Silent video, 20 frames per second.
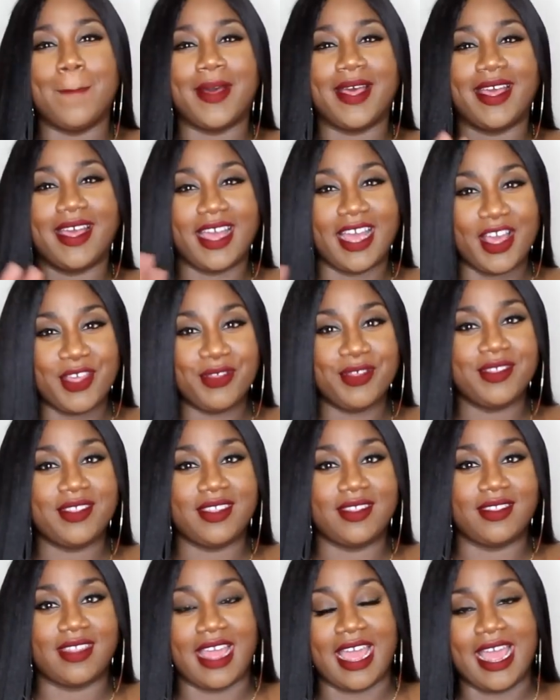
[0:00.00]
But other
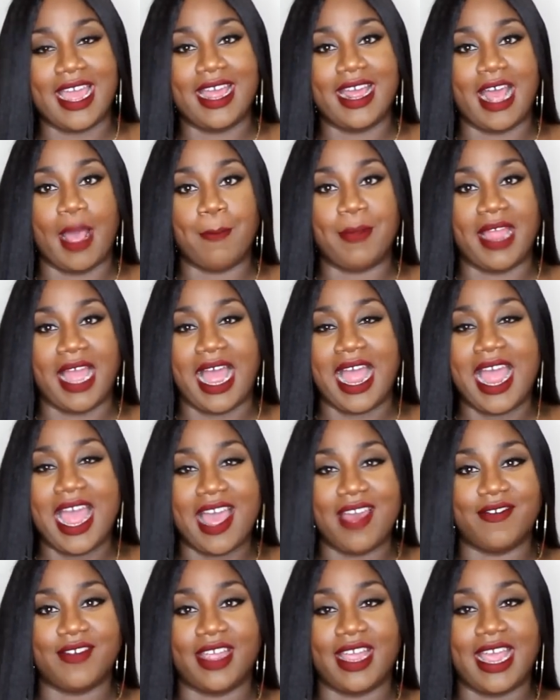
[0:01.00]
than that, I mean, I
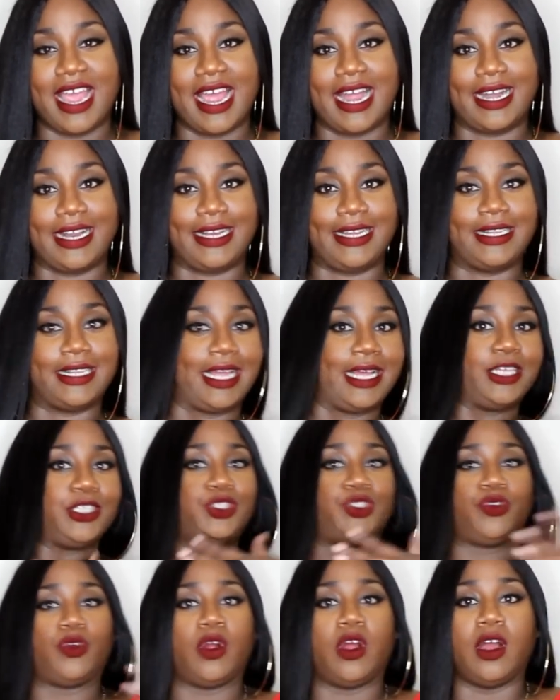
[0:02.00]
haven't had any like
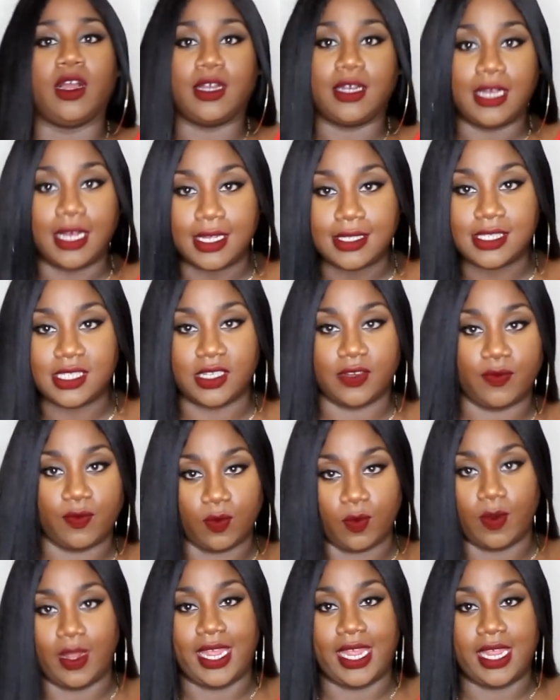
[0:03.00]
strong gust
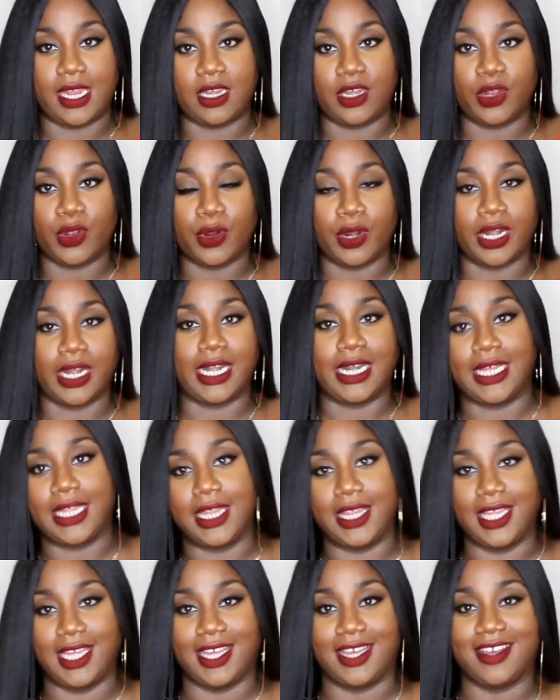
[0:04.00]
of wind or
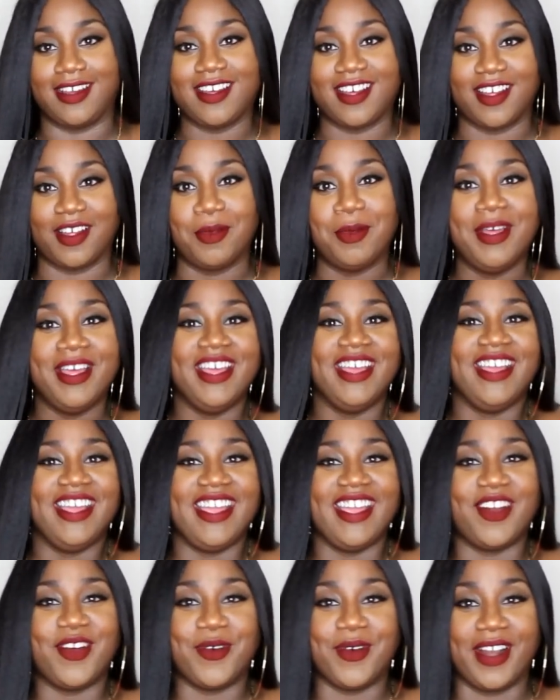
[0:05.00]
anything come
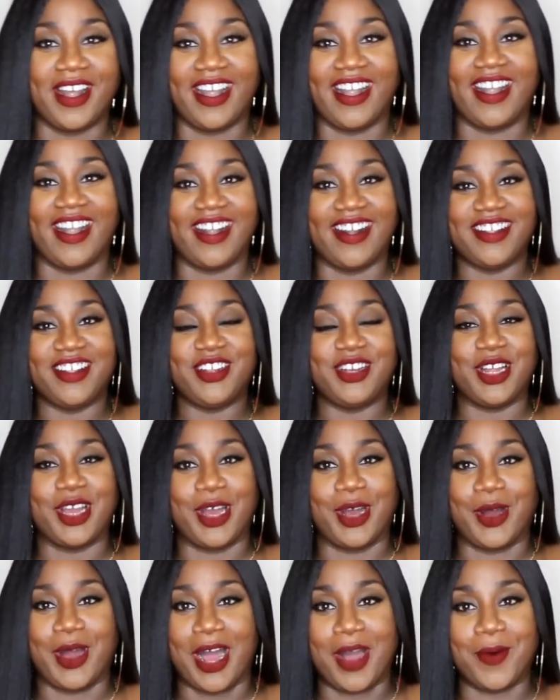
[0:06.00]
where, you
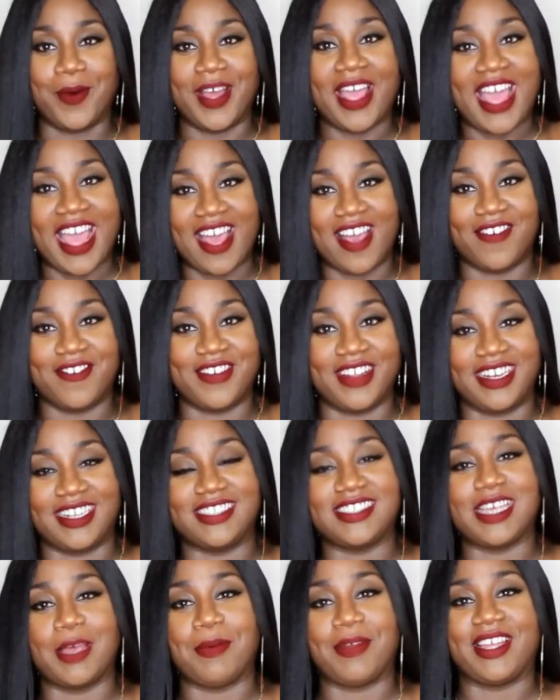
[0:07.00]
know, I would have
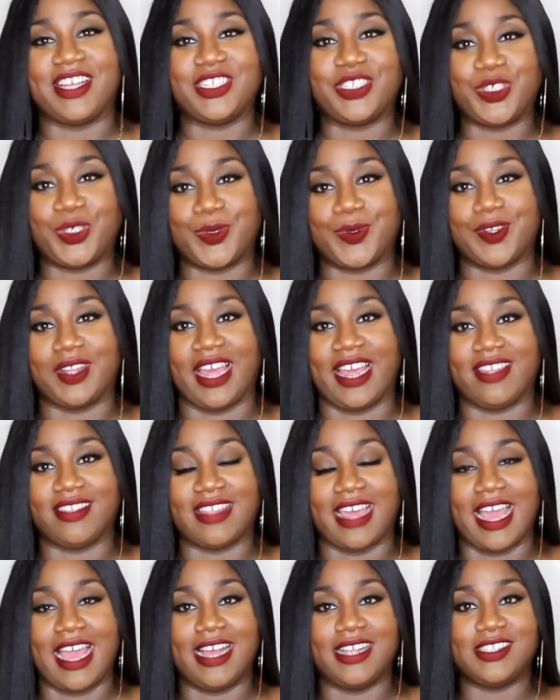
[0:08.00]
any type of issue
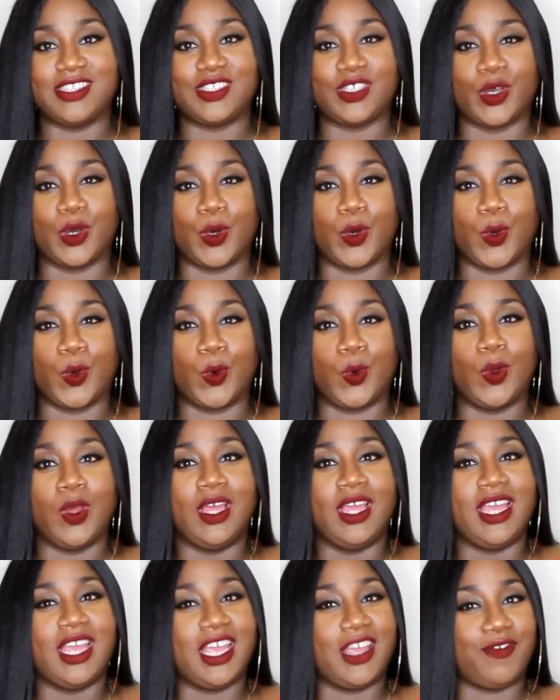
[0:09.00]
like that. So
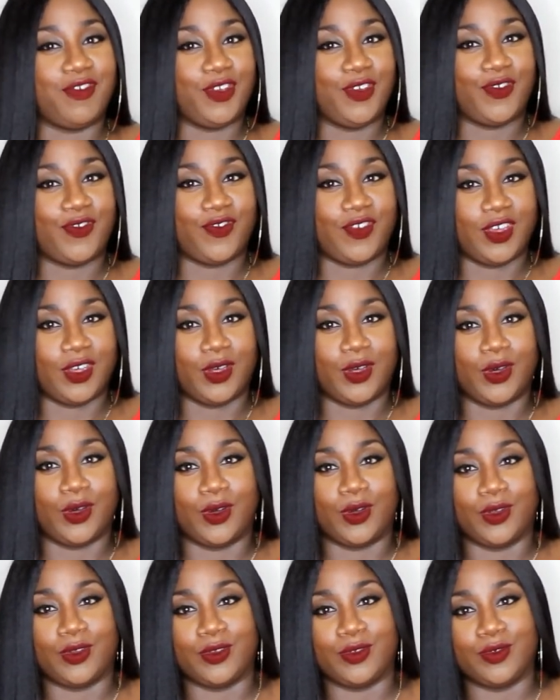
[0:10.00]
if you
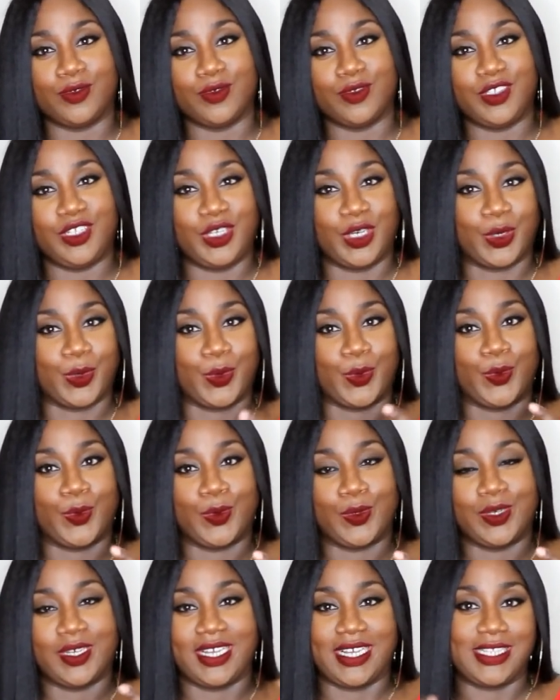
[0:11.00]
feel, you
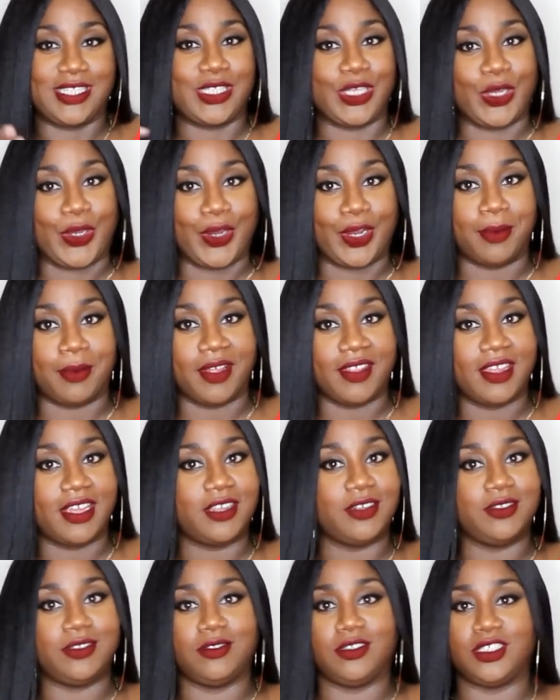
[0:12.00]
know, insecure about
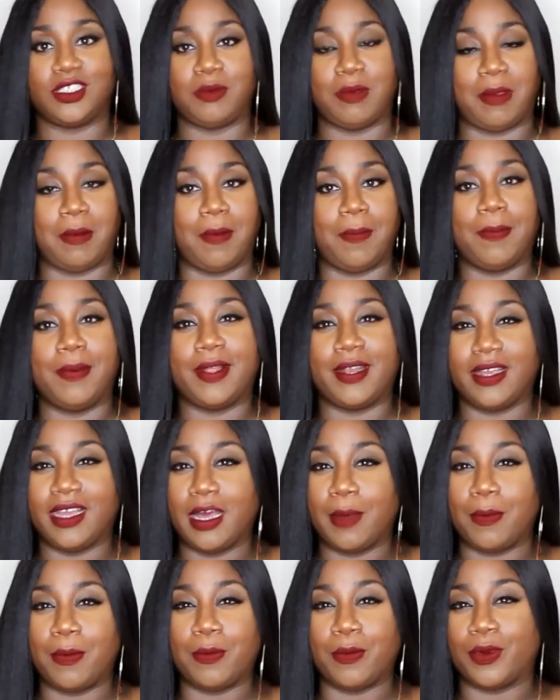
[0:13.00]
that, you can just maybe put a
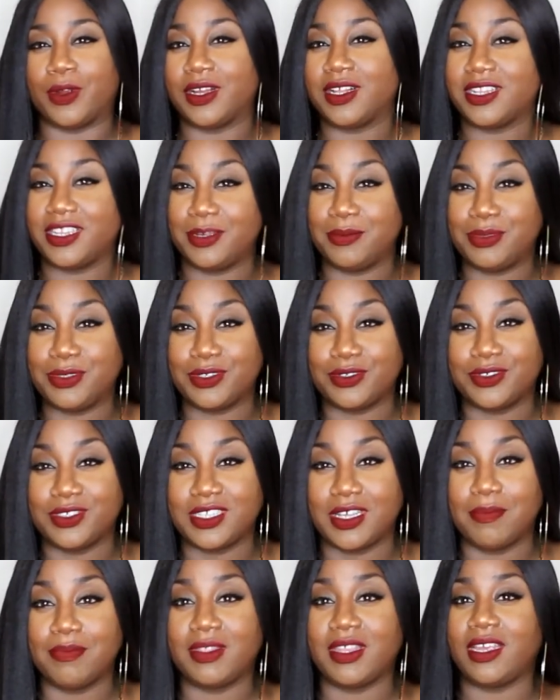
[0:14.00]
couple more clips or
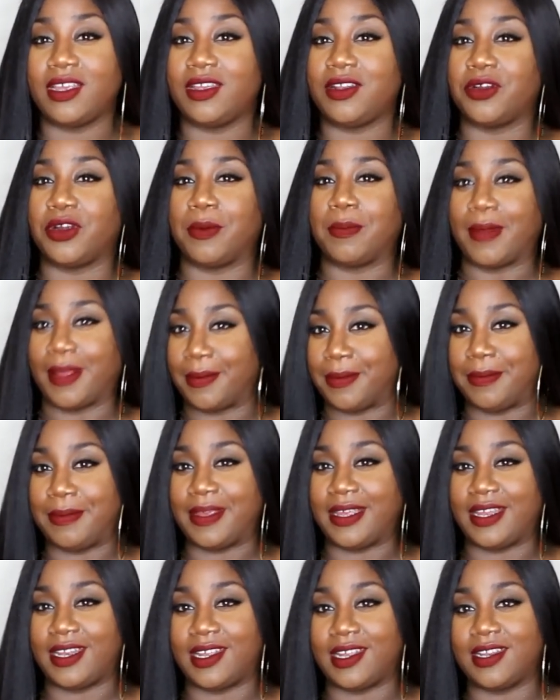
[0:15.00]
something or bobby
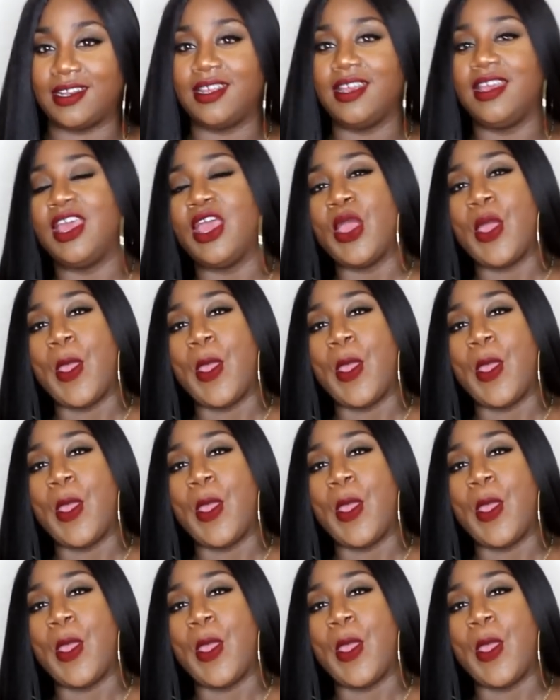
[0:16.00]
pin in.